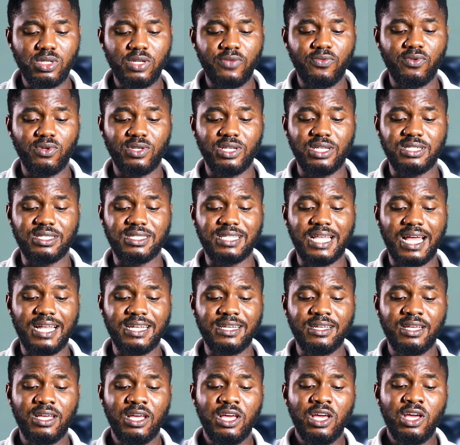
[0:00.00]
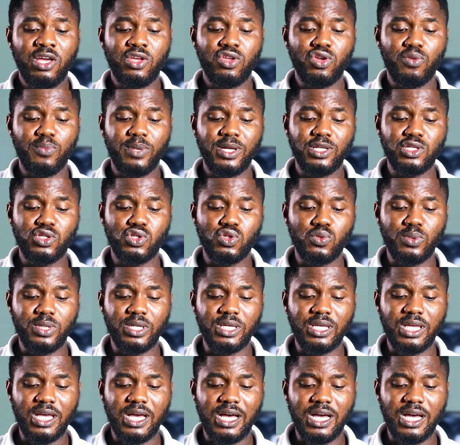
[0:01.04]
if you understand you're meant to be